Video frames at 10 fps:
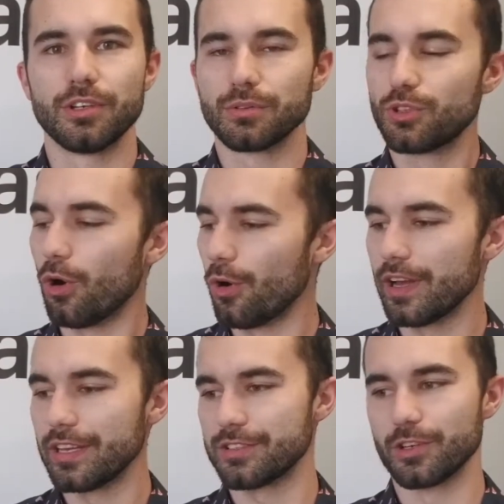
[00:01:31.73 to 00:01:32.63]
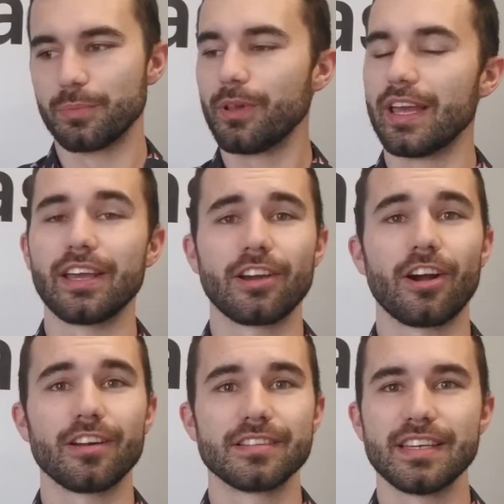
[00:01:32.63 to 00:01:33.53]
toys or playing
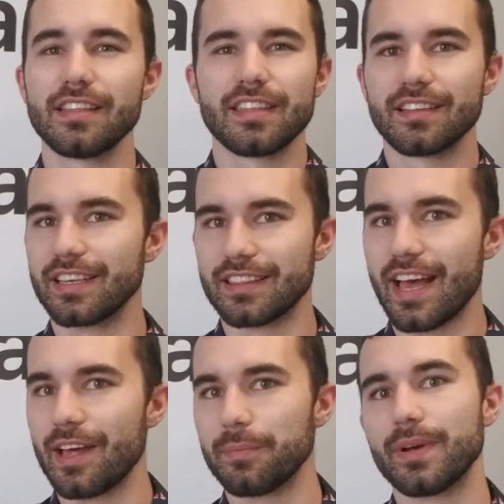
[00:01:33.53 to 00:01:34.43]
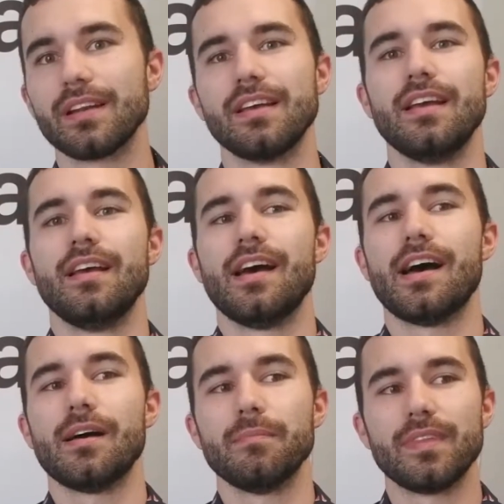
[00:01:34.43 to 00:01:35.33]
cards, anything like that, but
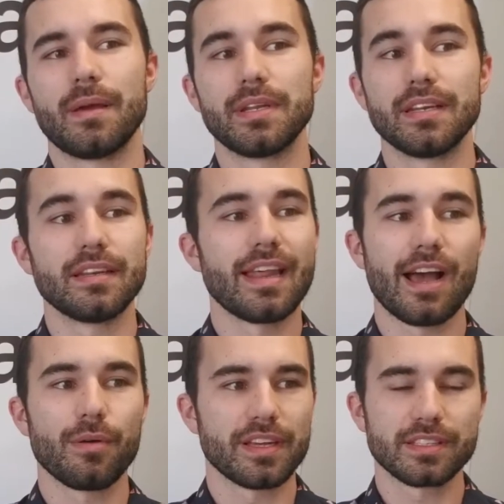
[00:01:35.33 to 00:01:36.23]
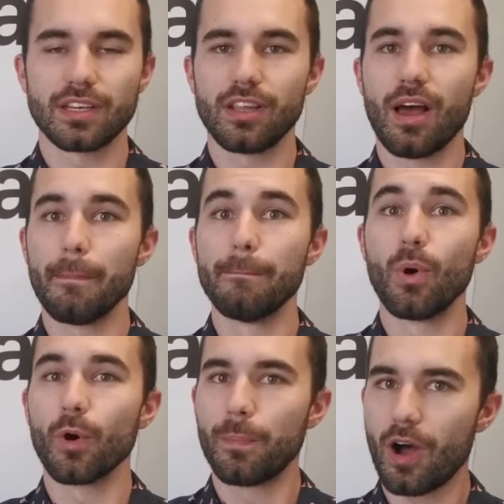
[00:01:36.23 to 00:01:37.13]
now that's a lot
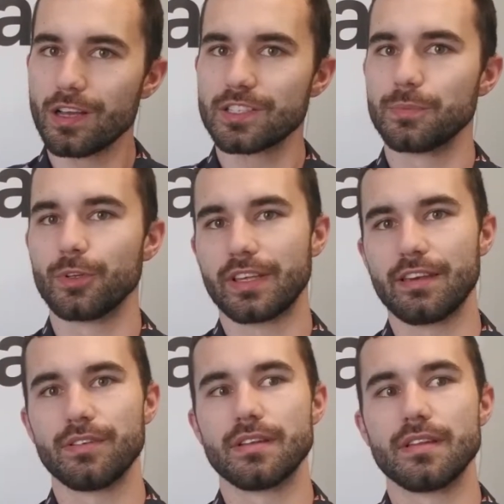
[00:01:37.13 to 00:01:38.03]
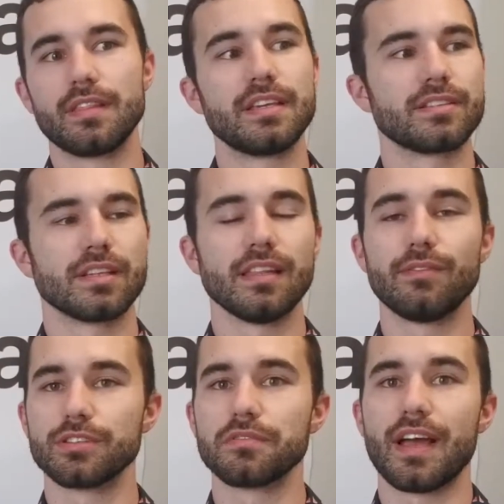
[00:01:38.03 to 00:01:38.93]
more possible given these
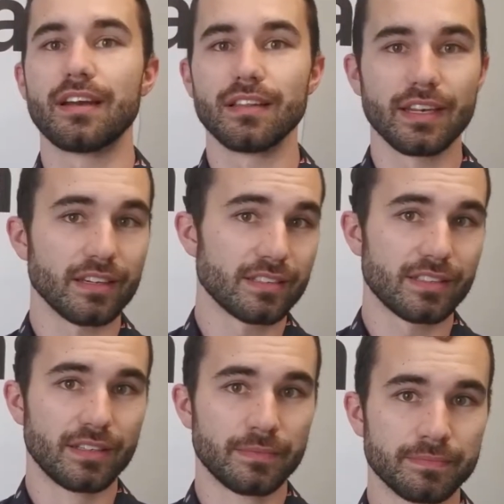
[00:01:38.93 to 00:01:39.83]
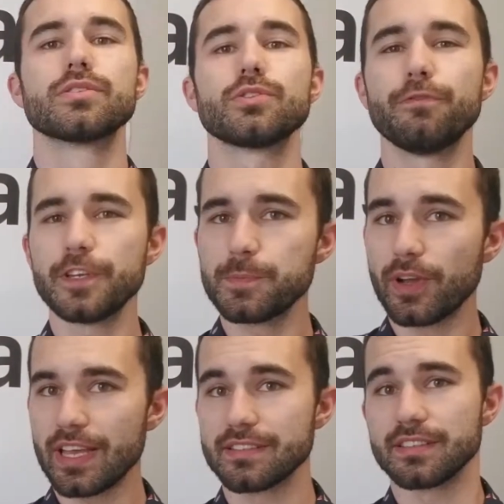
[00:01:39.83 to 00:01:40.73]
levels of analytics. So
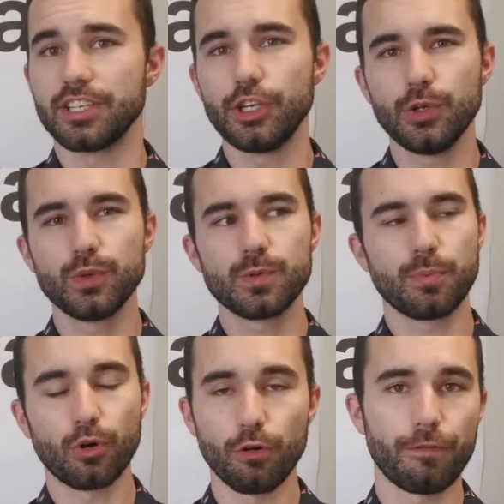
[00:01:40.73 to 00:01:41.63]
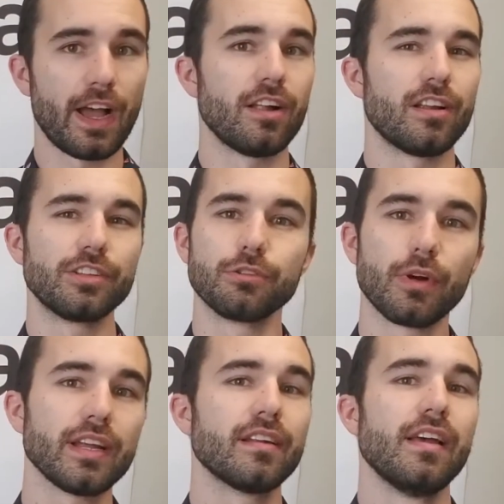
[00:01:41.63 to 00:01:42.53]
Facebook has this huge profile on you,
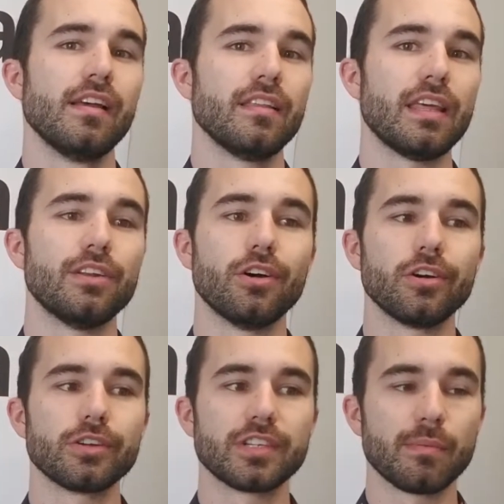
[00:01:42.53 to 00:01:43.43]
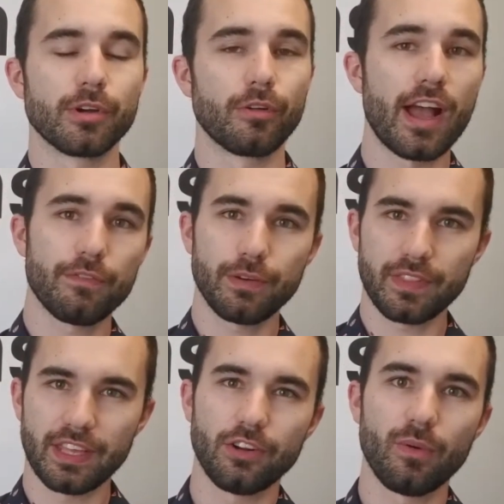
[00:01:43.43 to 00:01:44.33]
right? They know your demographic,
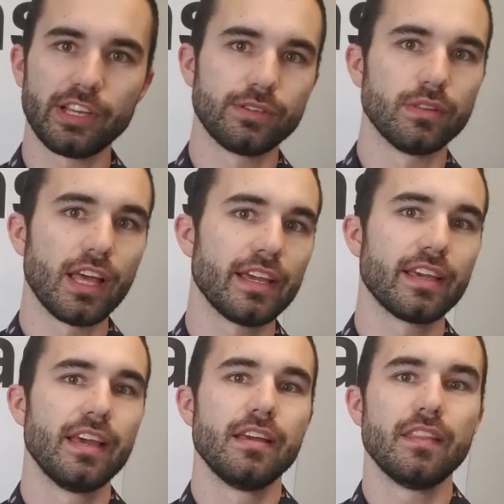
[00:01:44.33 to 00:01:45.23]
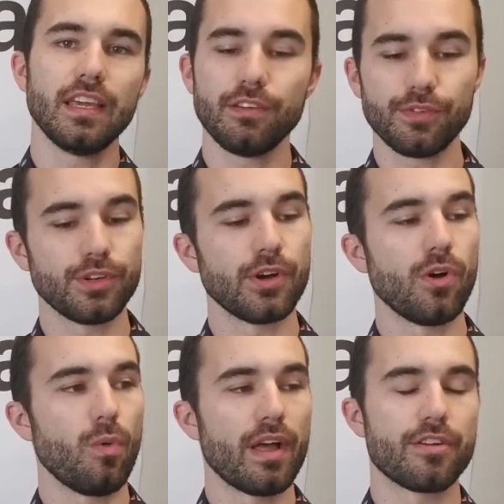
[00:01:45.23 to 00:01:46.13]
they know what you like, they even
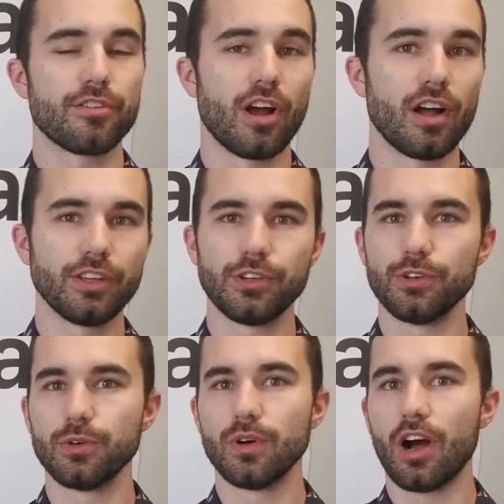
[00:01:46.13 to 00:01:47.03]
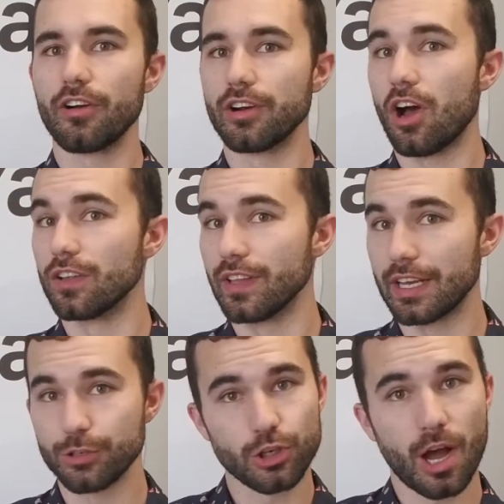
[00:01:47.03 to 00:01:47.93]
know whether or not you are an
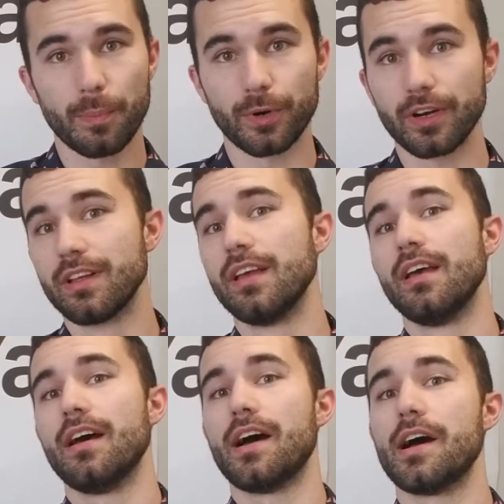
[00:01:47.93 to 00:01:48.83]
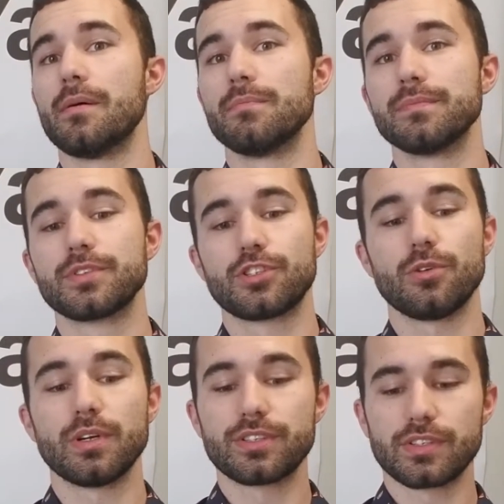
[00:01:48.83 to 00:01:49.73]
online shopper. So
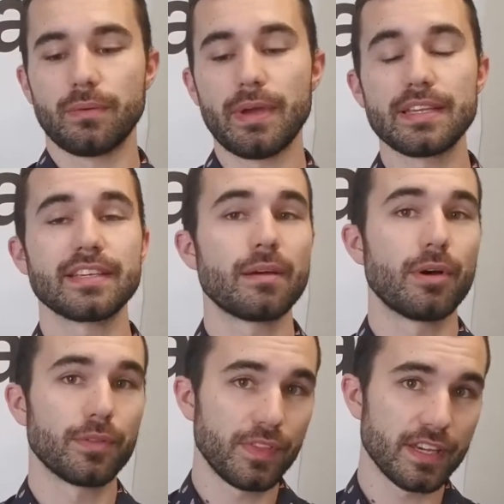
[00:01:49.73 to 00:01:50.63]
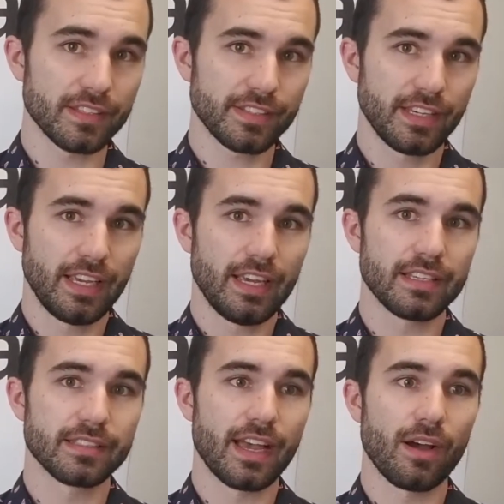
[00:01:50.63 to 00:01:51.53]
what's amazing about this
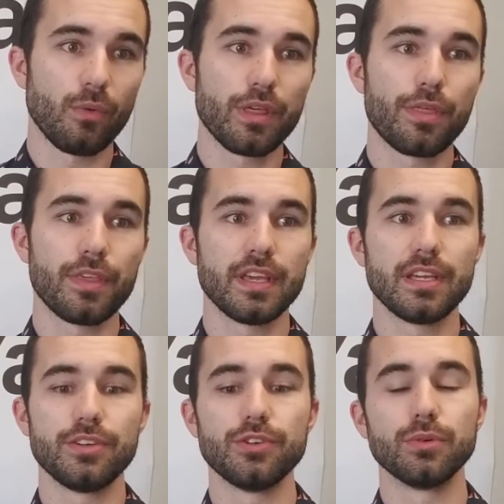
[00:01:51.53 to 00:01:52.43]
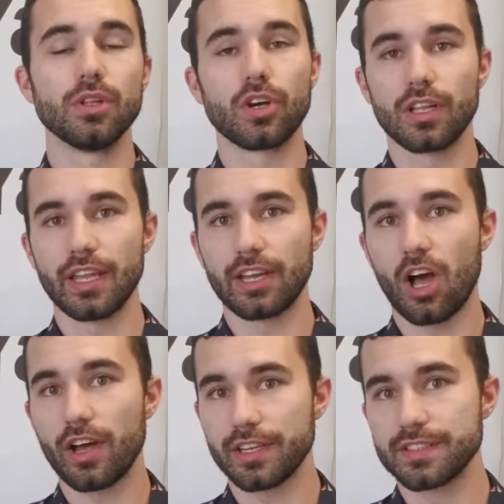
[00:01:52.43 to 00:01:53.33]
is that with the new lookalike
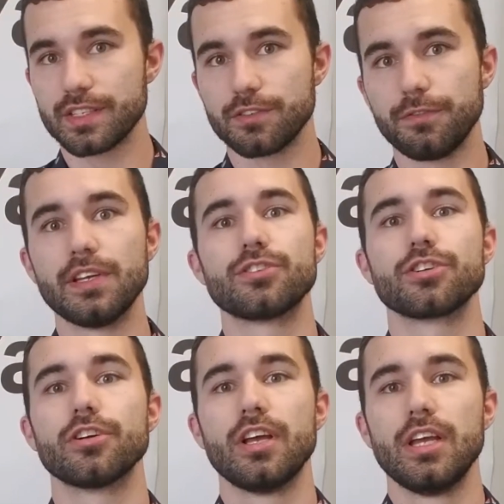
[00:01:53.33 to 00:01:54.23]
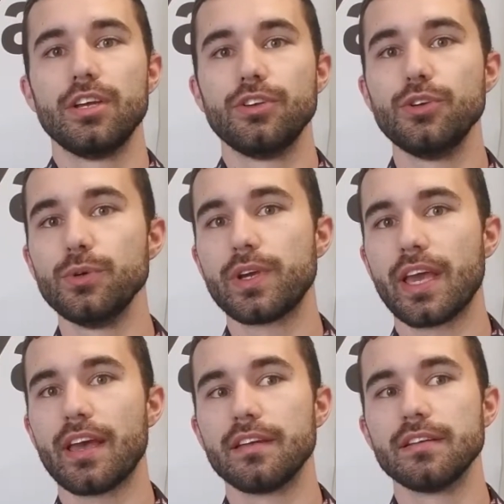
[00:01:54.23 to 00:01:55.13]
audiences feature, you
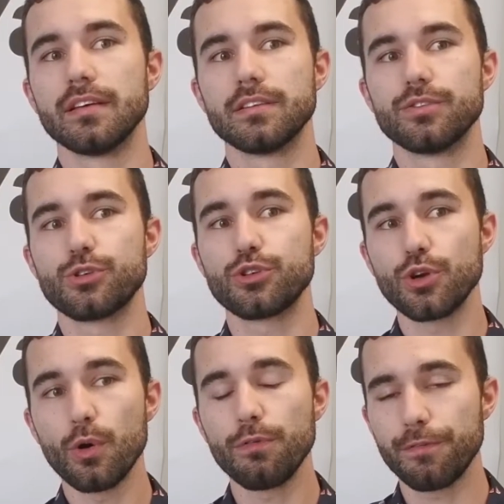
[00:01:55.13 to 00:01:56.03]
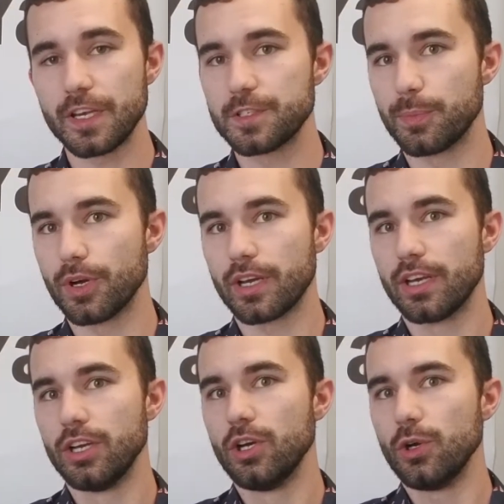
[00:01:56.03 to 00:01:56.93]
can show Facebook
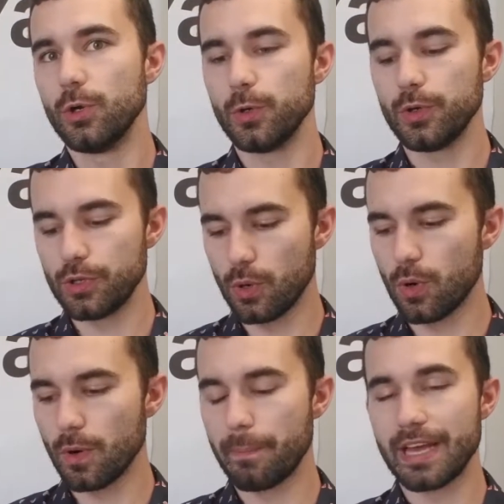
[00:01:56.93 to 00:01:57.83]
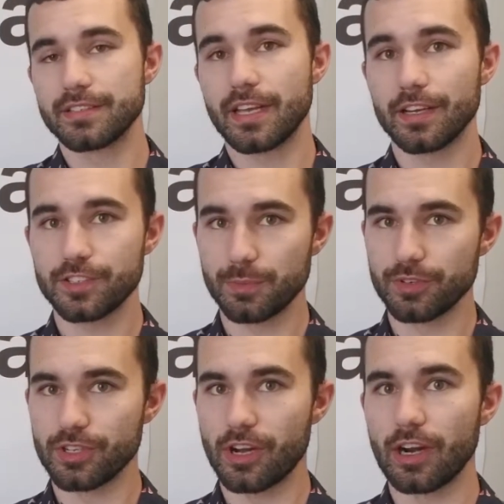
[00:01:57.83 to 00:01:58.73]
who your best
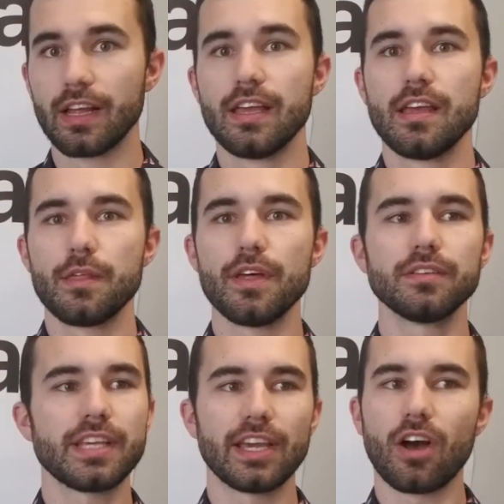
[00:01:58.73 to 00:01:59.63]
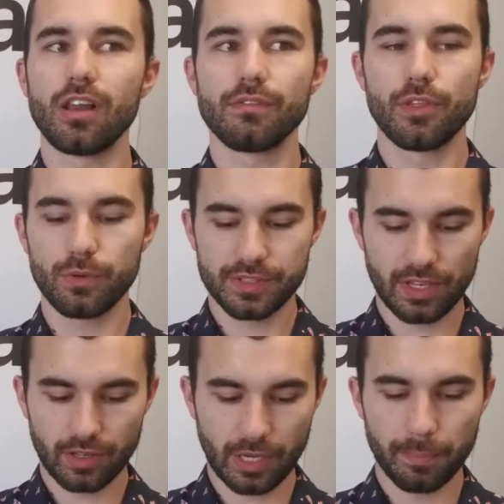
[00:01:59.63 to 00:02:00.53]
customers are. They'll take all of those,
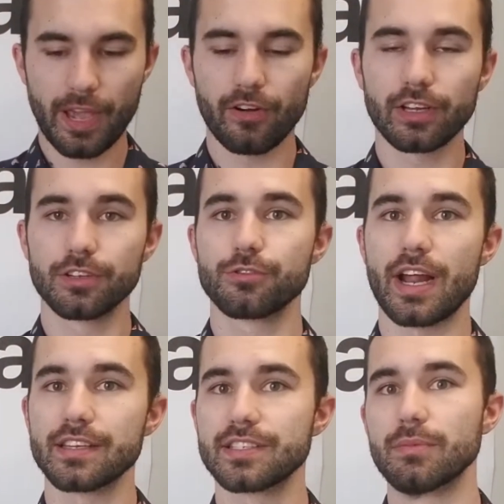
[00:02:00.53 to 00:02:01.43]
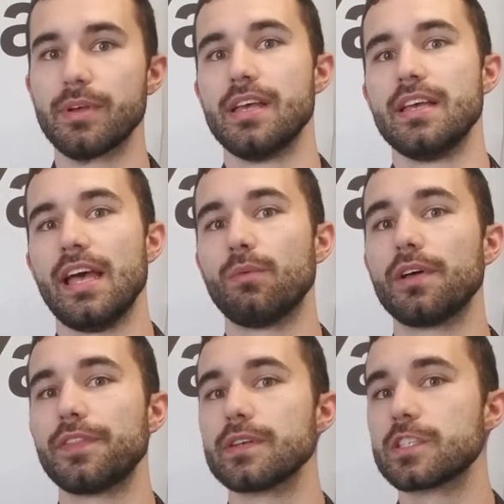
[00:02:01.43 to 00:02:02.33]
they'll compare and contrast them, and
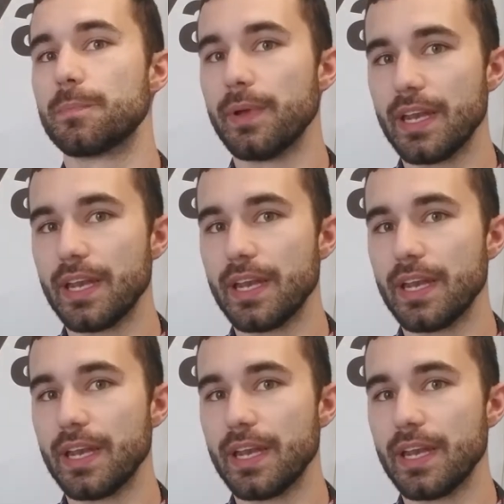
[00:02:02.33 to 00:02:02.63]
what they'll spit